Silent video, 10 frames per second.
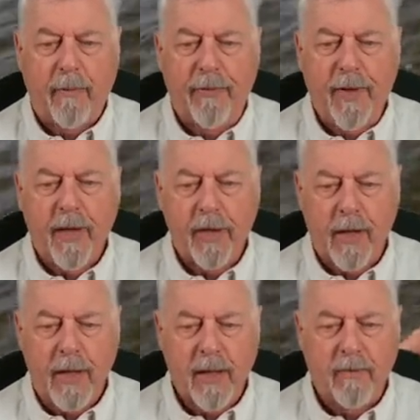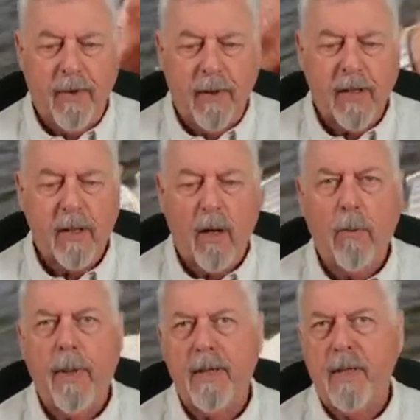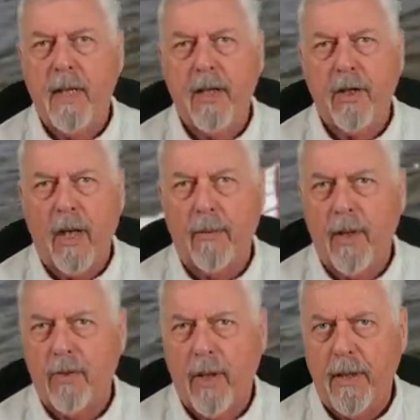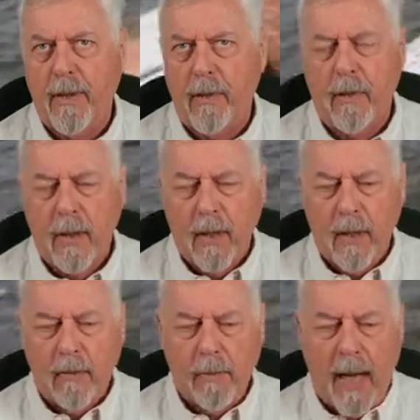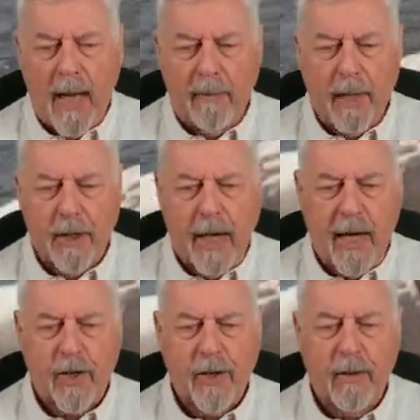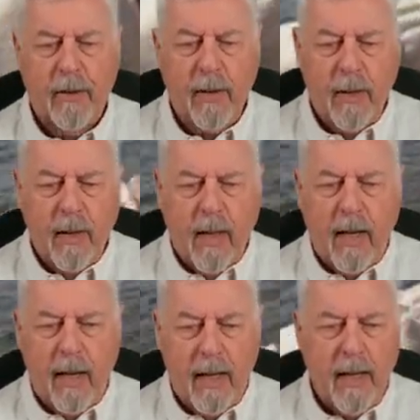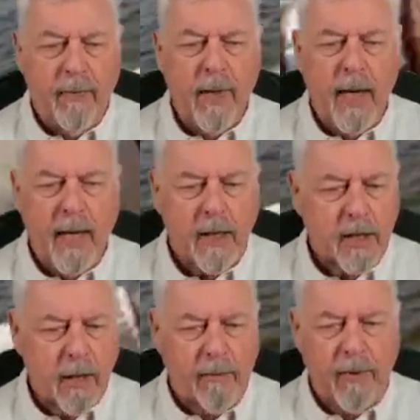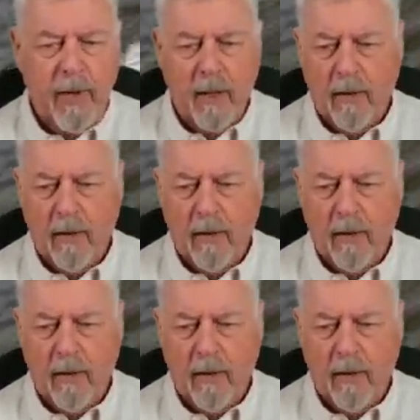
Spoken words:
fish, and it's a very slow presentation. I'm not trying to add much action. In the next video,